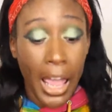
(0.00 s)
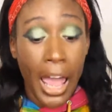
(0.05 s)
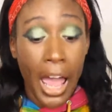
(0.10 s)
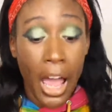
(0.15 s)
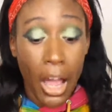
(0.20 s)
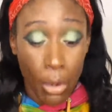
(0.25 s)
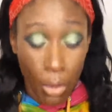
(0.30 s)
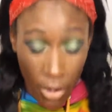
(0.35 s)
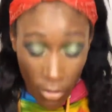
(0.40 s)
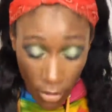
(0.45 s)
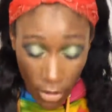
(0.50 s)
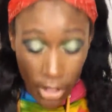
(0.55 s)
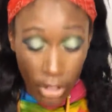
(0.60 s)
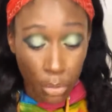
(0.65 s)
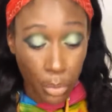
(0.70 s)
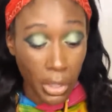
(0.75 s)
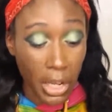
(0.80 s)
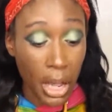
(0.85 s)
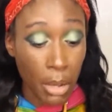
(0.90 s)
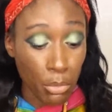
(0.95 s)
However,
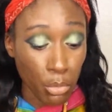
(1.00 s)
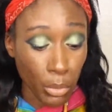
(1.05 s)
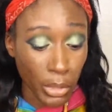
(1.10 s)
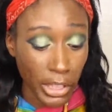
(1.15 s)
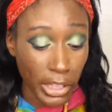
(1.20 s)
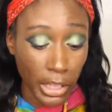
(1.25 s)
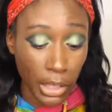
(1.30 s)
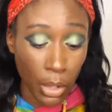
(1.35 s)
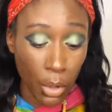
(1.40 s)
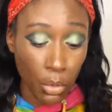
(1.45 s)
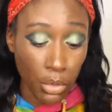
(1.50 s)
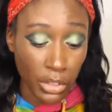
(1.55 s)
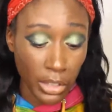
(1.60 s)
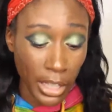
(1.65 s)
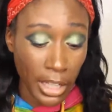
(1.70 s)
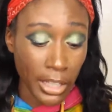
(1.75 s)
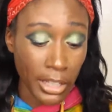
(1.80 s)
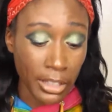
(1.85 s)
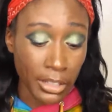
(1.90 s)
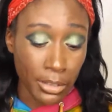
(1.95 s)
this one comes really close
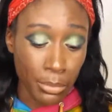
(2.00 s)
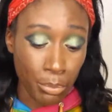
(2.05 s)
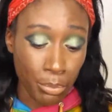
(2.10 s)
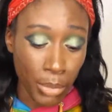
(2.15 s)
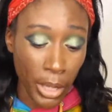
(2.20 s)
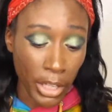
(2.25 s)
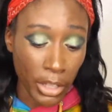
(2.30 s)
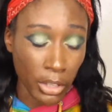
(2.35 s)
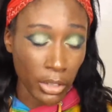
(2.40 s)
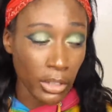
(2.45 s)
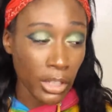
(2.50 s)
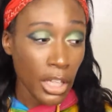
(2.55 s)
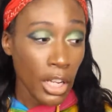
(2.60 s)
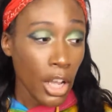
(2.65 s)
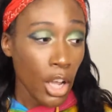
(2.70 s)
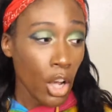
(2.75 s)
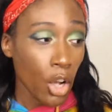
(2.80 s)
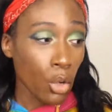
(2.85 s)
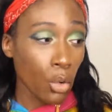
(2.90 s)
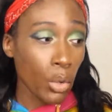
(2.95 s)
and is better
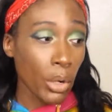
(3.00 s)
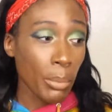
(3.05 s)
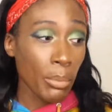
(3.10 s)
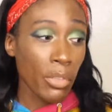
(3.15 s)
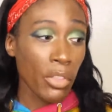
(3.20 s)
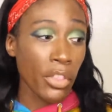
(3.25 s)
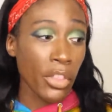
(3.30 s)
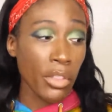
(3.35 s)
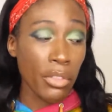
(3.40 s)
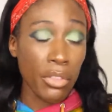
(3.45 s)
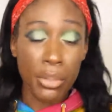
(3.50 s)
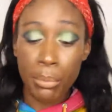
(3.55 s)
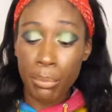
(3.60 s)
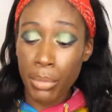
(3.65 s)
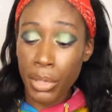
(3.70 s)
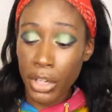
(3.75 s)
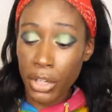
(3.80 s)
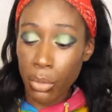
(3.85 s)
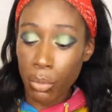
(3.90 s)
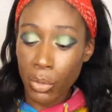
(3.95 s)
equipped than the
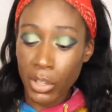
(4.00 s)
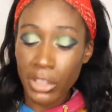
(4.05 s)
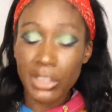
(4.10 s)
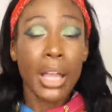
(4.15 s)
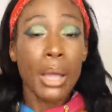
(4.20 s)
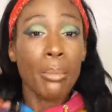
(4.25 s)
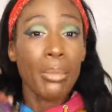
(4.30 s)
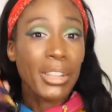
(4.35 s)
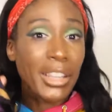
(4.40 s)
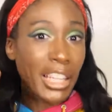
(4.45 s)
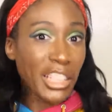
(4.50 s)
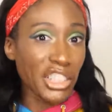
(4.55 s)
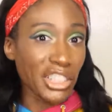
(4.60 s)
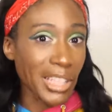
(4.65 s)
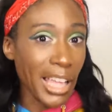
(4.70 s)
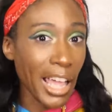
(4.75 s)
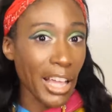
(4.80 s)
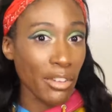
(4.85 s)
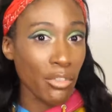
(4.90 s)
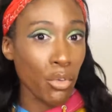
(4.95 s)
bigger ones. But they just
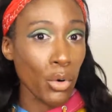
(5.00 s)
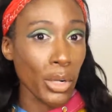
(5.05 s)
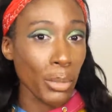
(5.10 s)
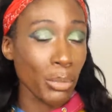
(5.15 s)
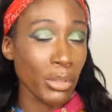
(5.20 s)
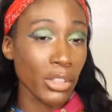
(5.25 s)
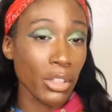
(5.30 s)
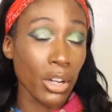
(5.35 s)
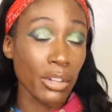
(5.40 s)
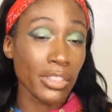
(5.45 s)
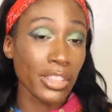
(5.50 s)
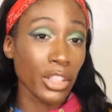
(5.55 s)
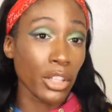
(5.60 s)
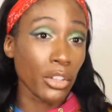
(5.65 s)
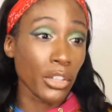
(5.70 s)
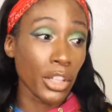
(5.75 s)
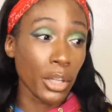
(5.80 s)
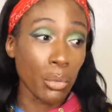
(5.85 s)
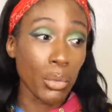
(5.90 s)
had a 40% off sale on their